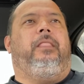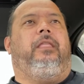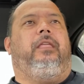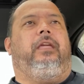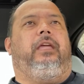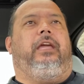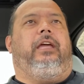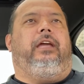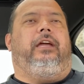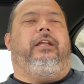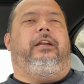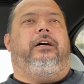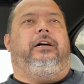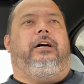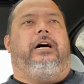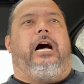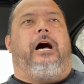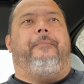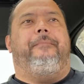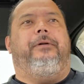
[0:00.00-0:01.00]
and
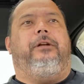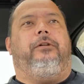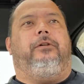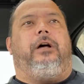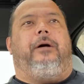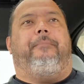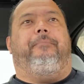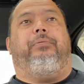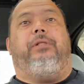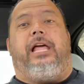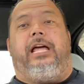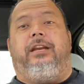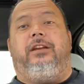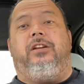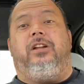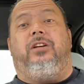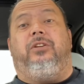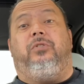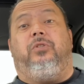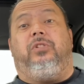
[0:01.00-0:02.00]
I'm planning
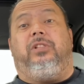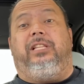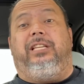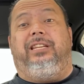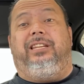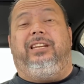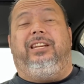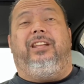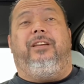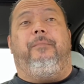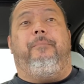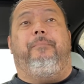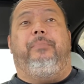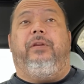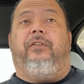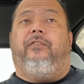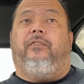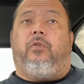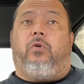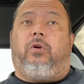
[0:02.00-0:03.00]
on cleaning it
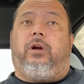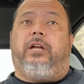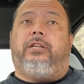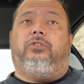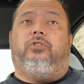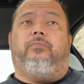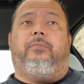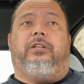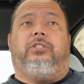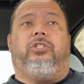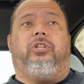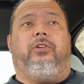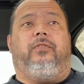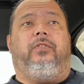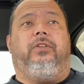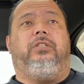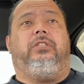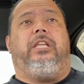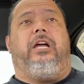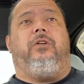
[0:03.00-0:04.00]
before I do my
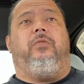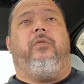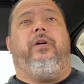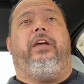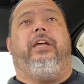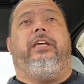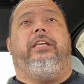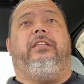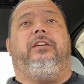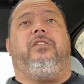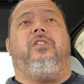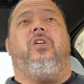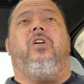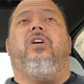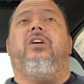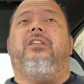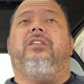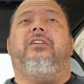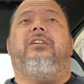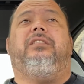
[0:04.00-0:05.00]
service. That way the
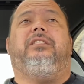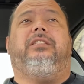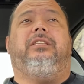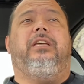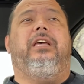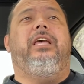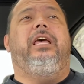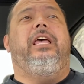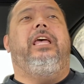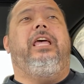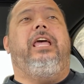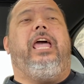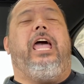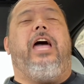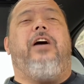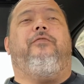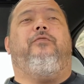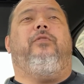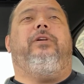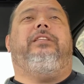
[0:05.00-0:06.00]
car looks
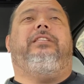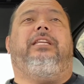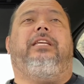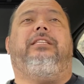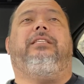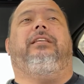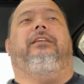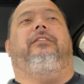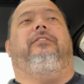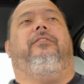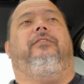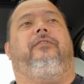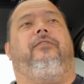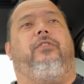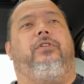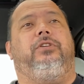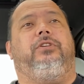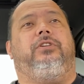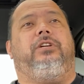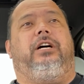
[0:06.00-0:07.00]
halfway decent for
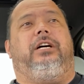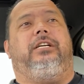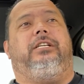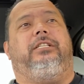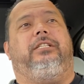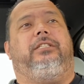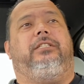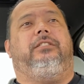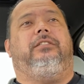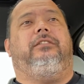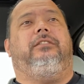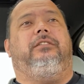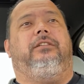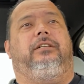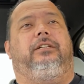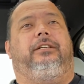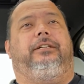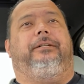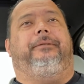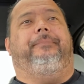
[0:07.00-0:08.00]
you guys
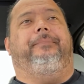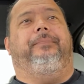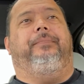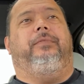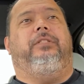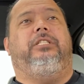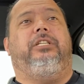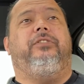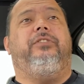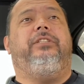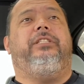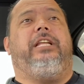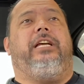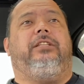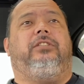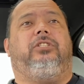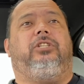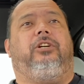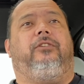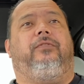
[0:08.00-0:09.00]
during that
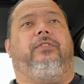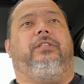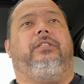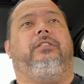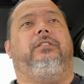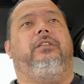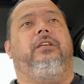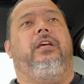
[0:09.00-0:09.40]
service.